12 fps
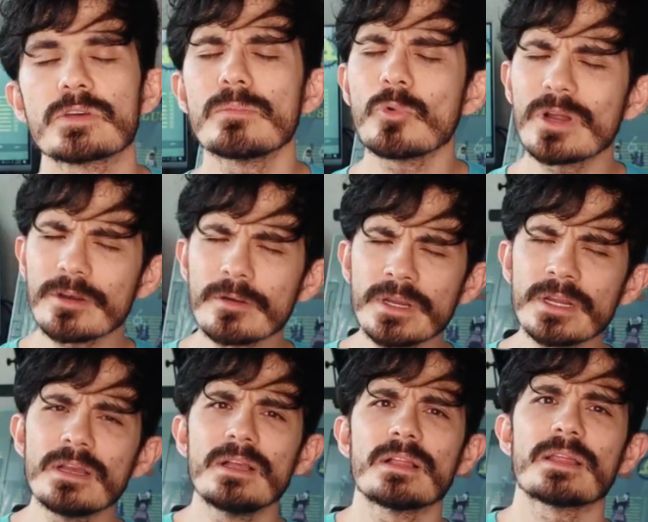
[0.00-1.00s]
So I'm
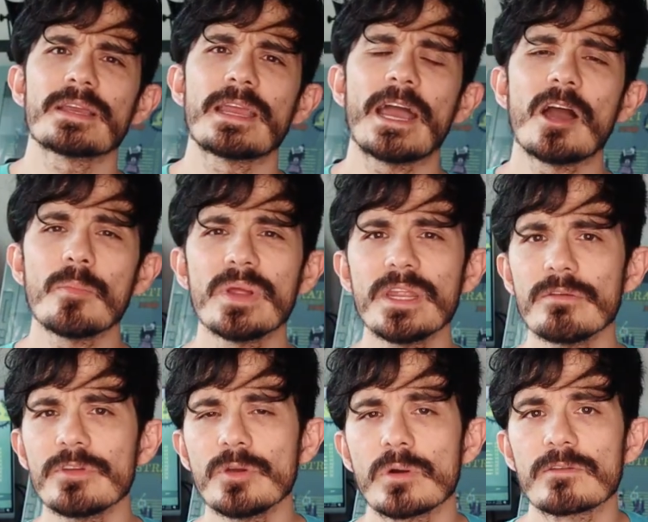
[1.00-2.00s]
wondering, like, how many
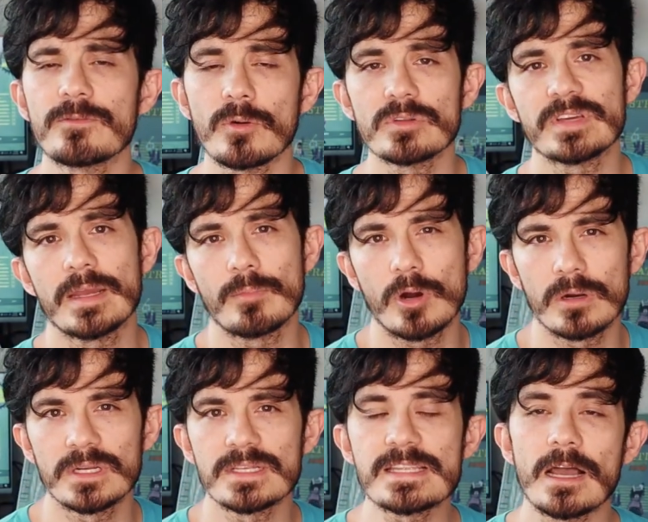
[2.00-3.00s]
of you are full-time
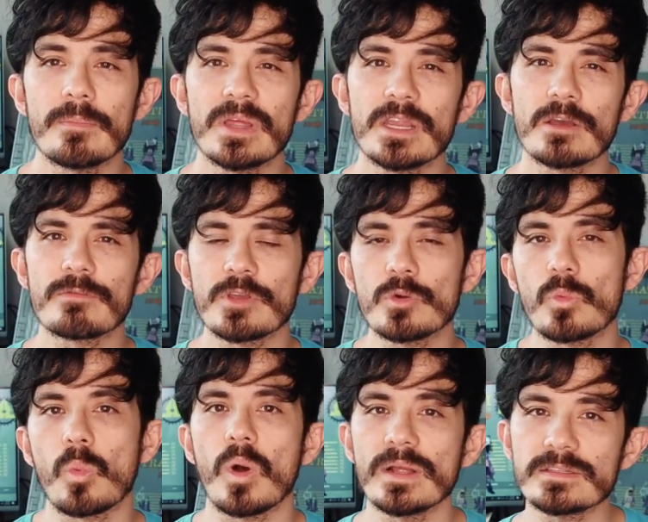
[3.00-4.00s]
artists? How many of you
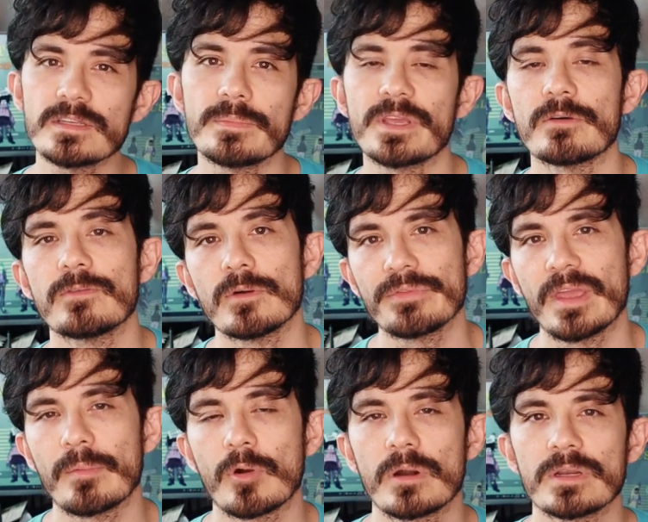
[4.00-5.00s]
want to be a
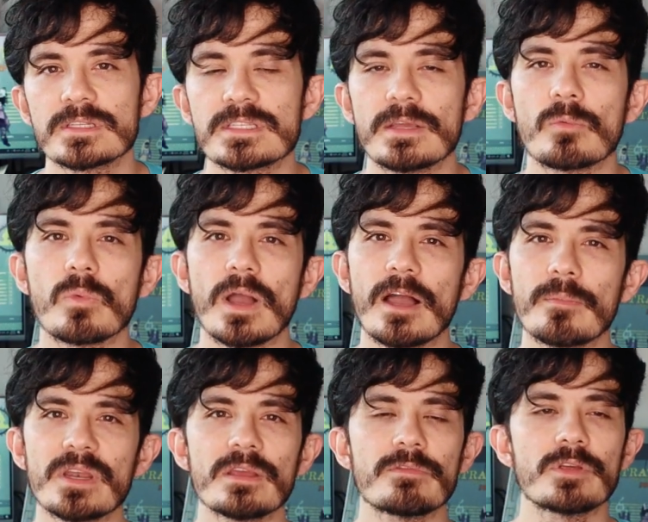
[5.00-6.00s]
full-time artist? And how
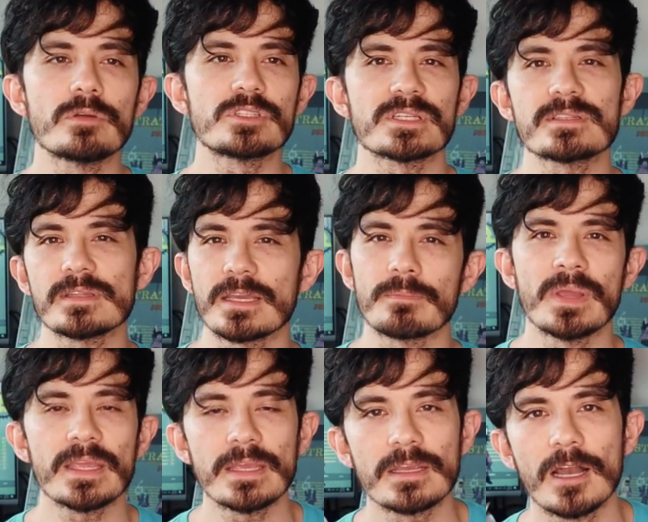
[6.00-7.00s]
many of you just like
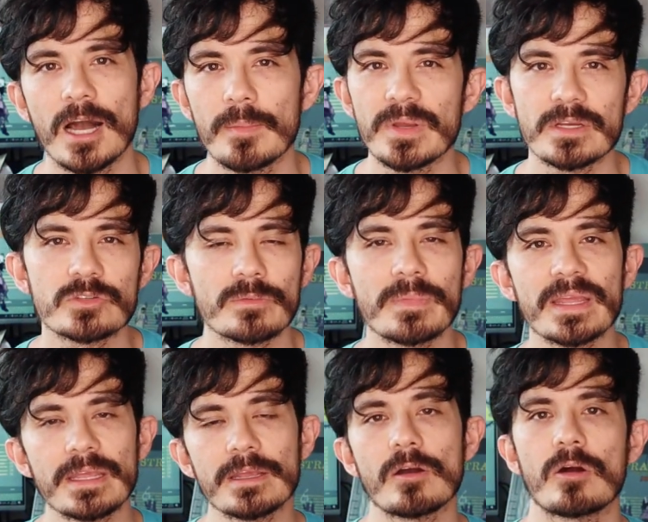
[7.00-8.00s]
making comics or
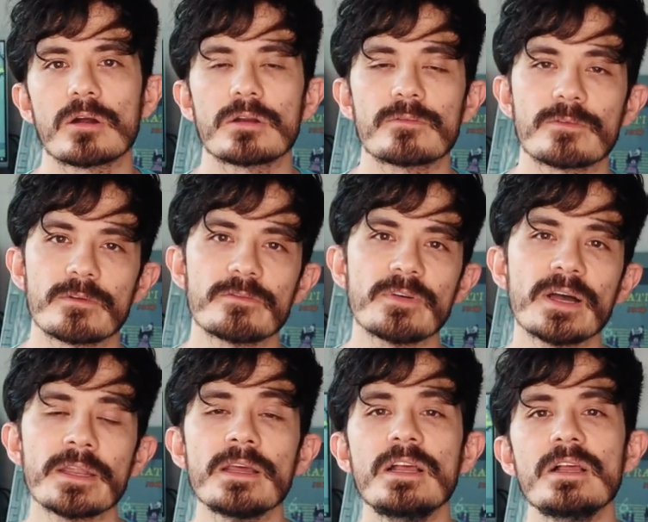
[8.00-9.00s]
making art for
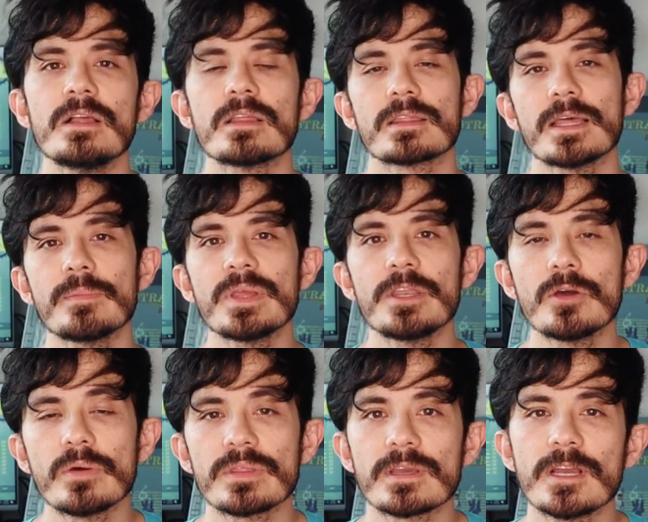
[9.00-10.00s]
fun? Let me
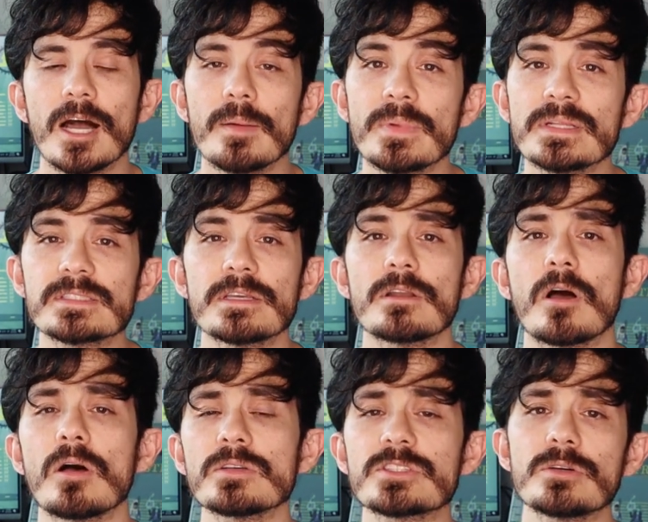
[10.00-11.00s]
know in the comments, and
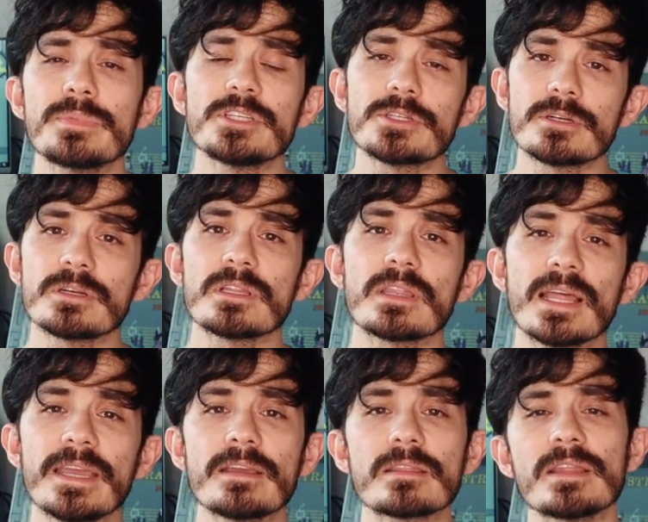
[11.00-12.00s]
also be sure to
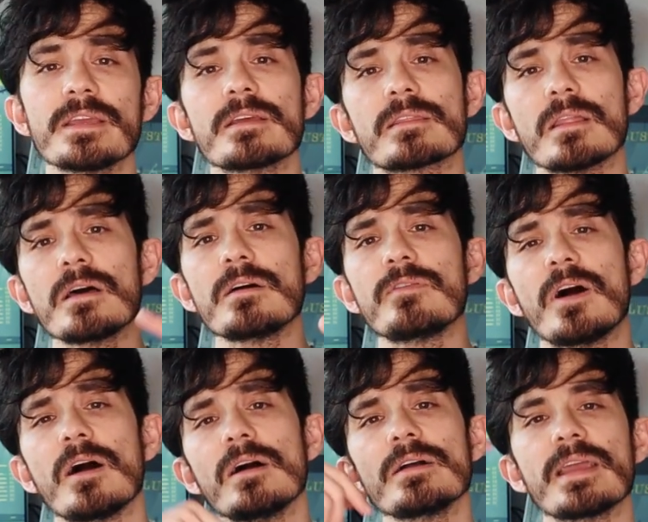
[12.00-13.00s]
like, link, love,
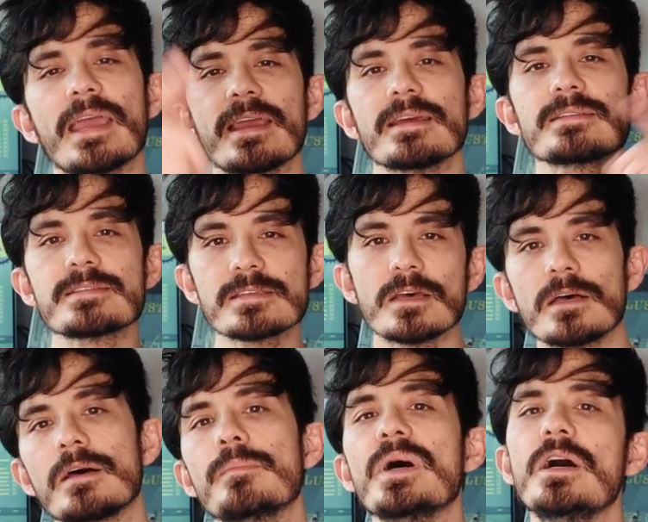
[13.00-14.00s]
hug, and
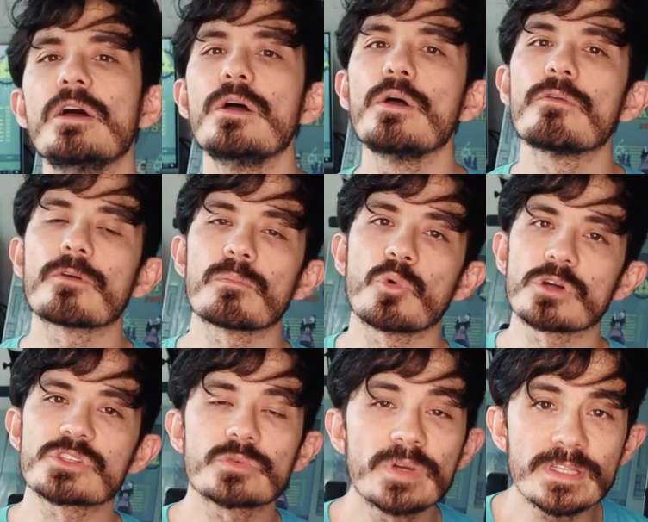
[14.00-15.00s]
sub for more
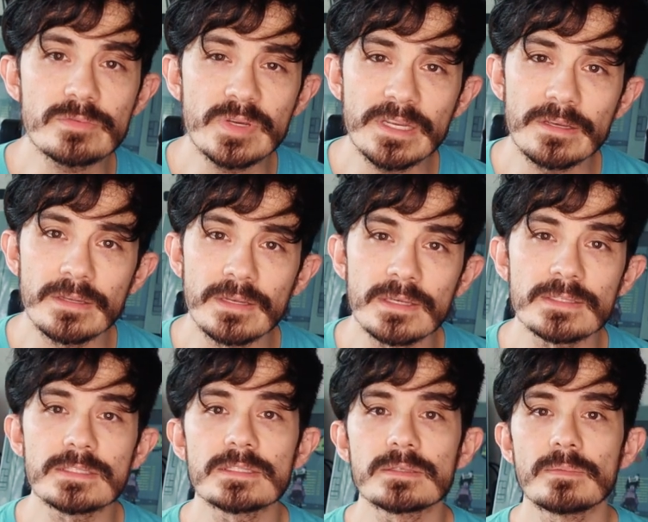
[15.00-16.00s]
sweet, sweet
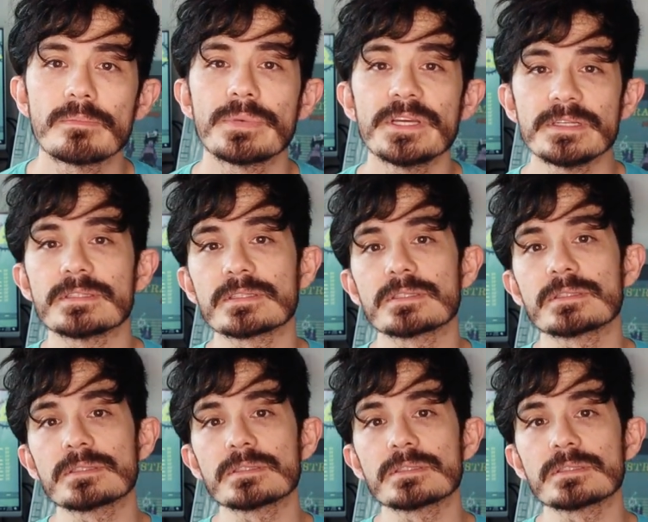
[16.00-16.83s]
goodness. Peace.